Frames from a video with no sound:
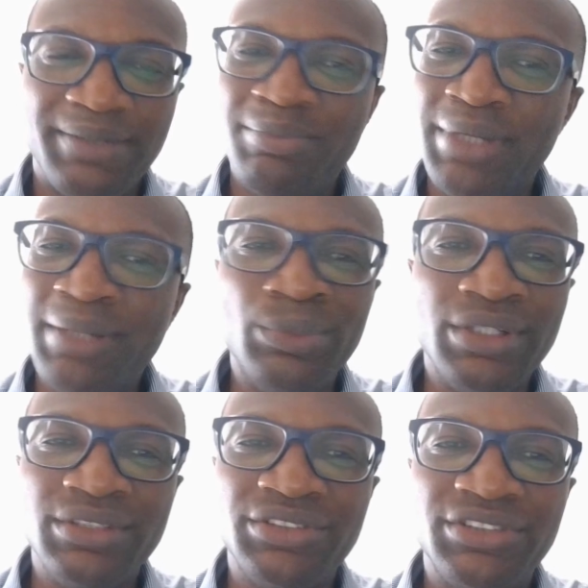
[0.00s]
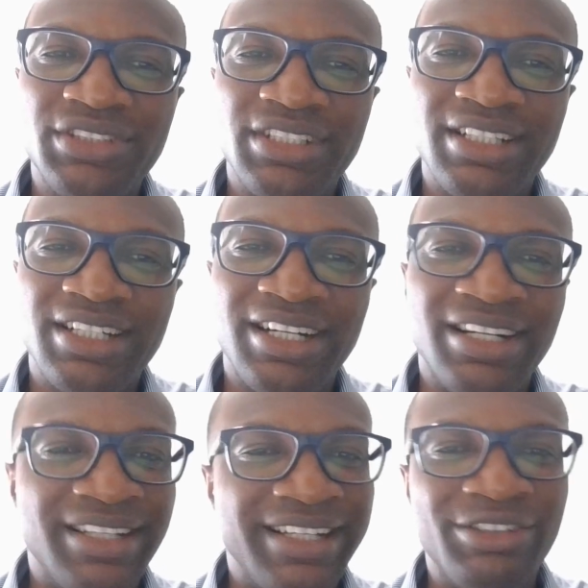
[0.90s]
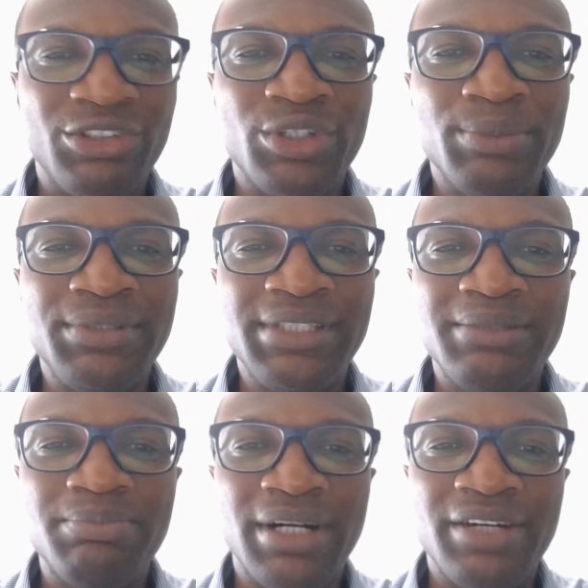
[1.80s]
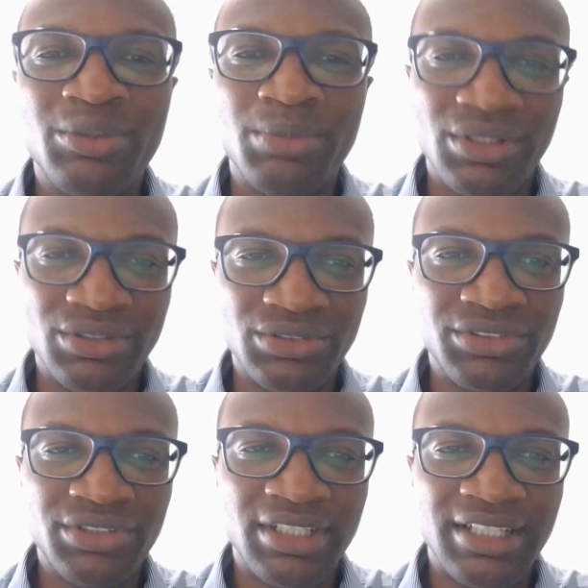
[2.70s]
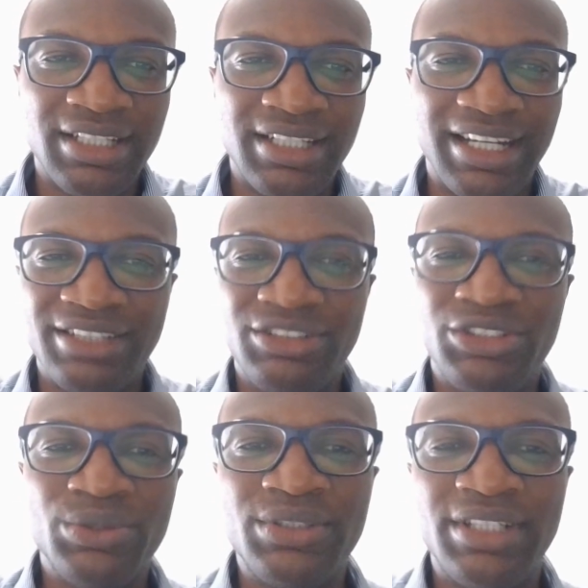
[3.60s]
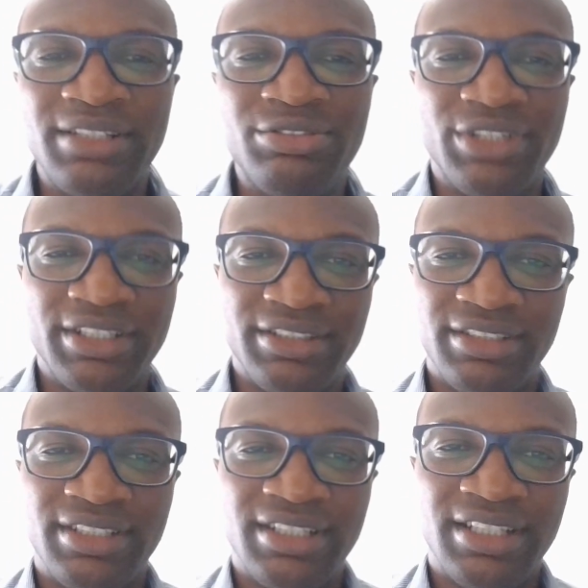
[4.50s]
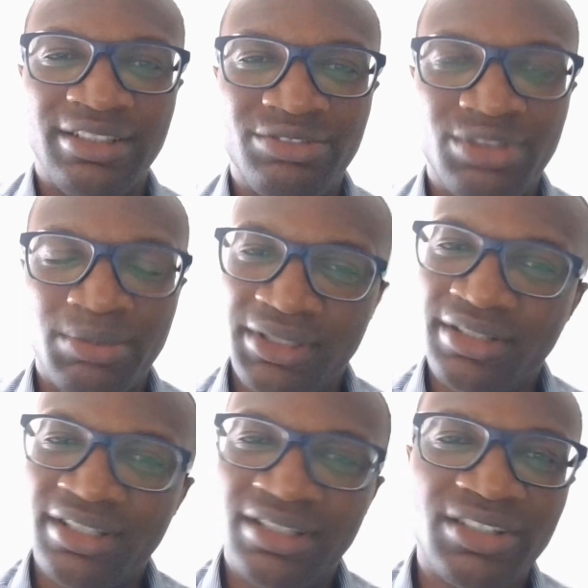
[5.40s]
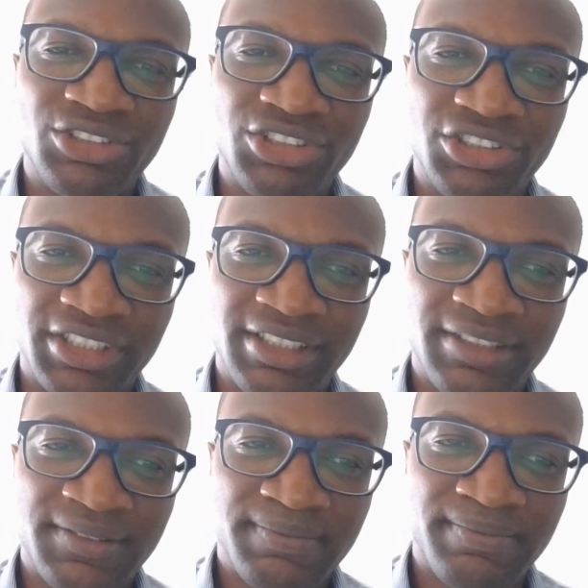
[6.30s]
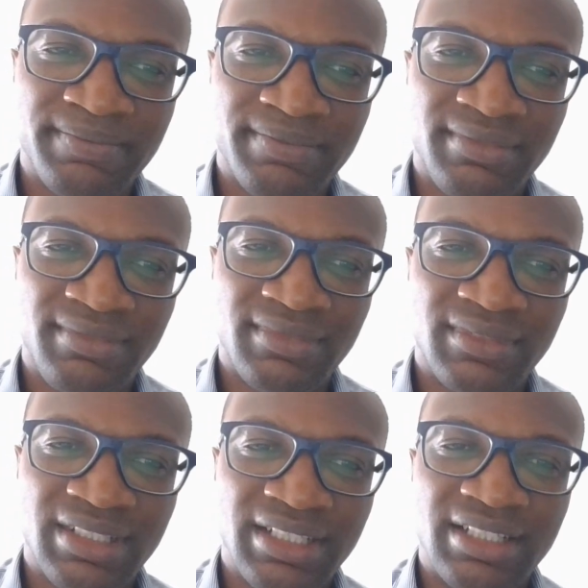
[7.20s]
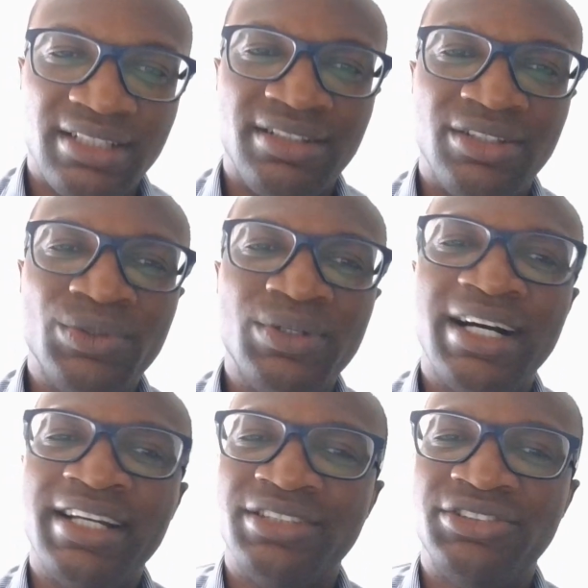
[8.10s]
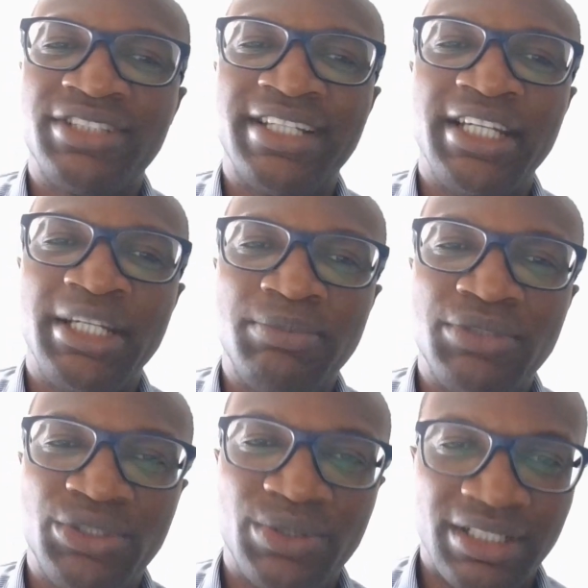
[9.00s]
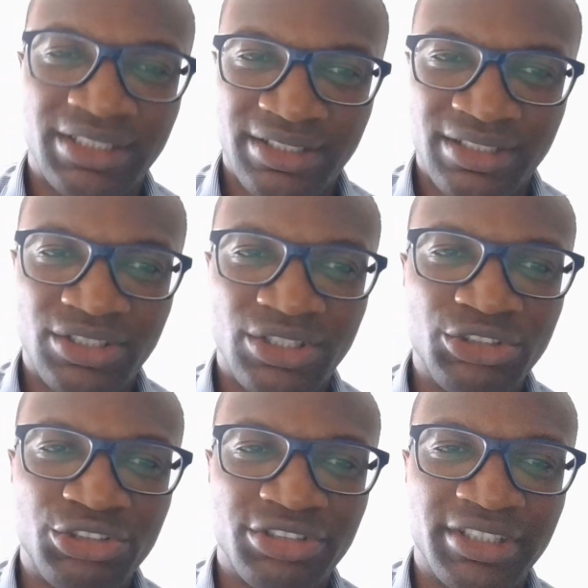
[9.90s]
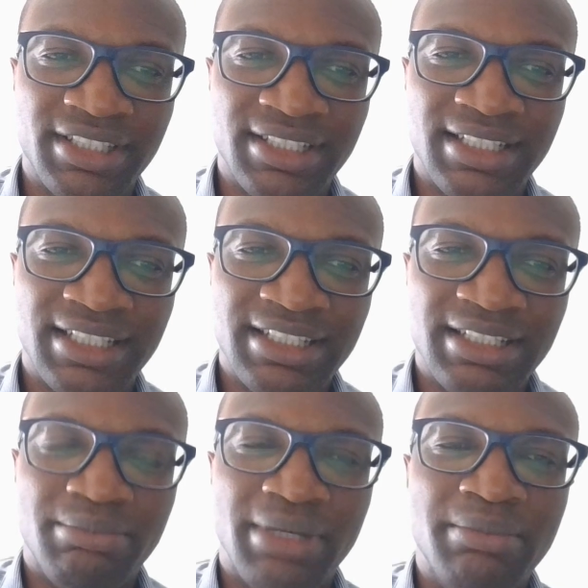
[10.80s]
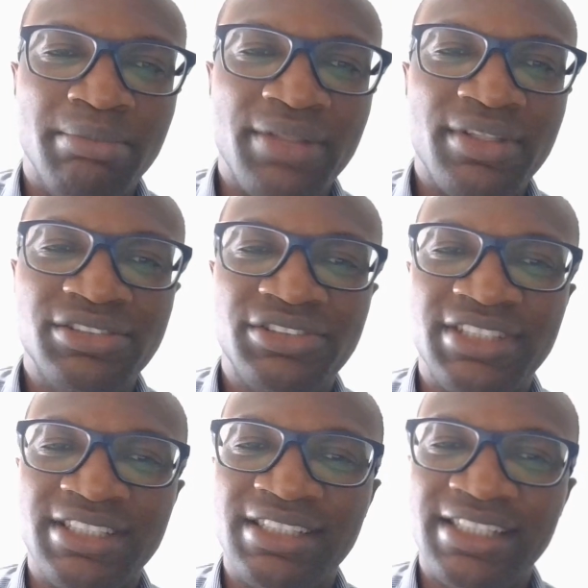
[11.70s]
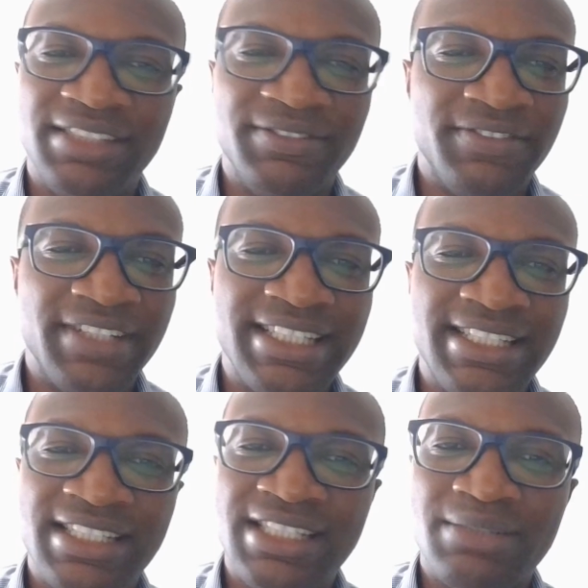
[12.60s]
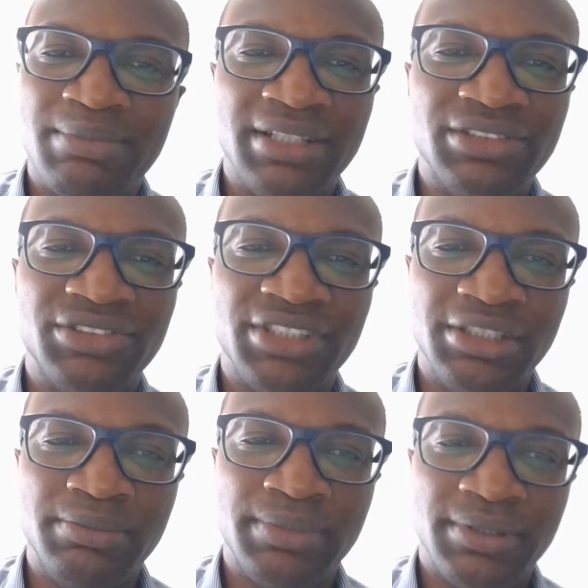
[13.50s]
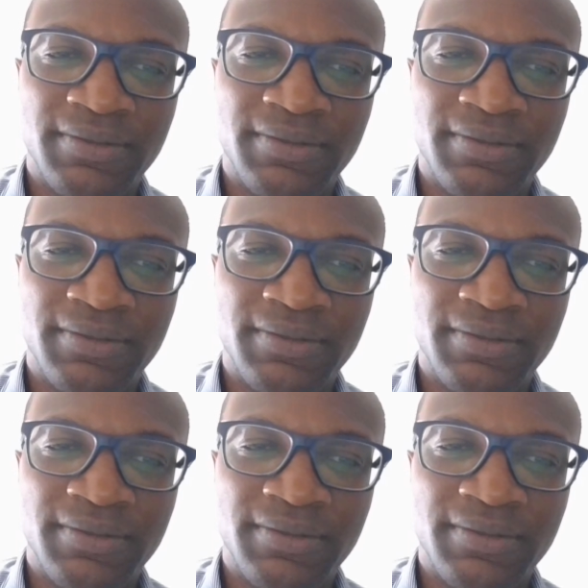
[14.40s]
Memories are like cryptic parables, I told a friend from another country. Though I escaped to another country, my mother still invaded my sleep.